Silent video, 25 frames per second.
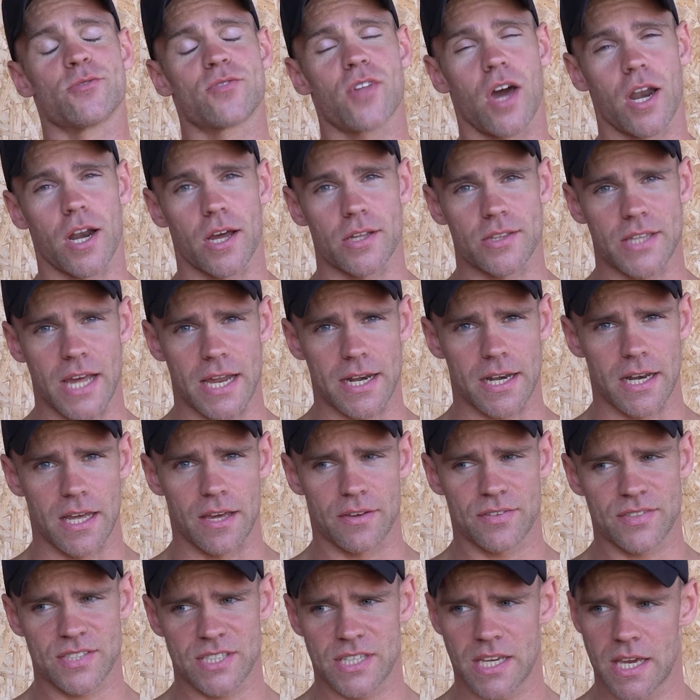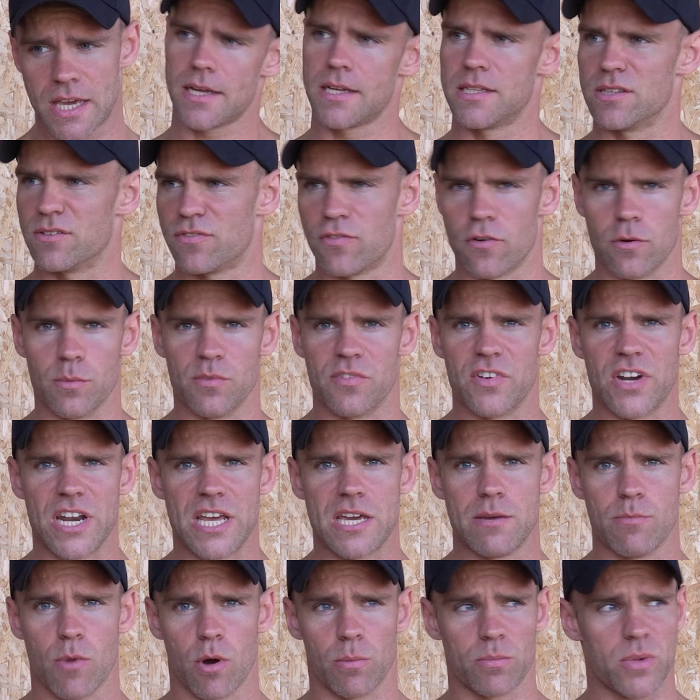we've done our deadlifts in the form of an
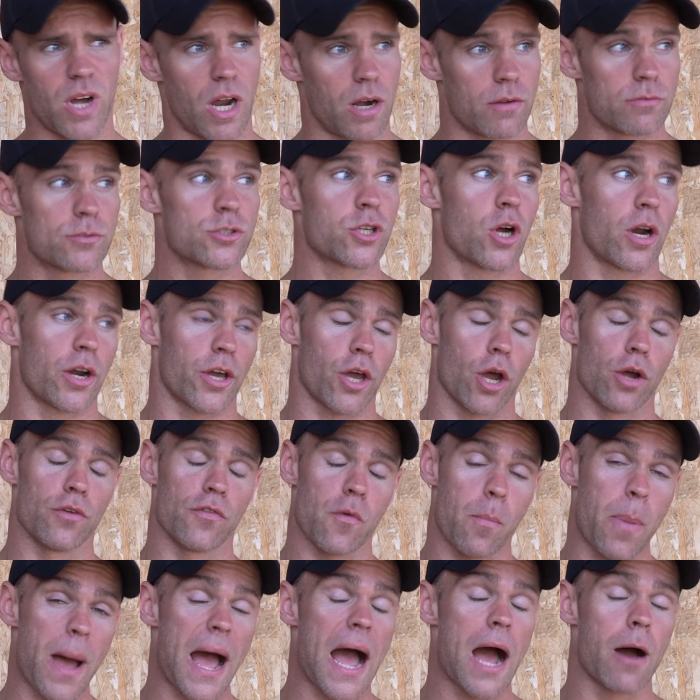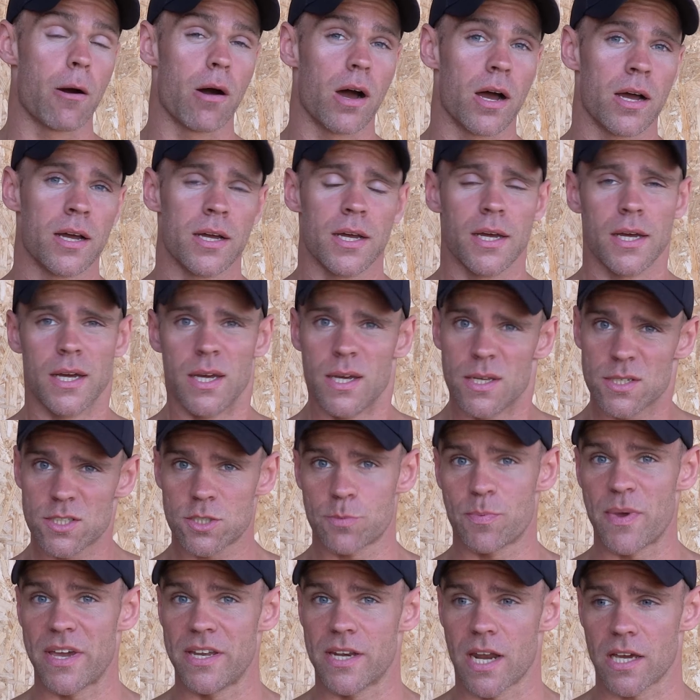EMOM, kind of trying to go for power,
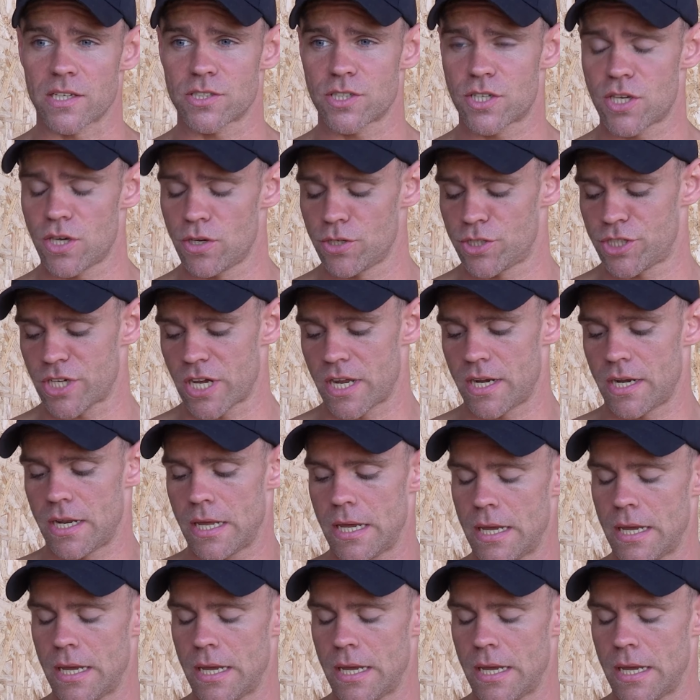speed and execution.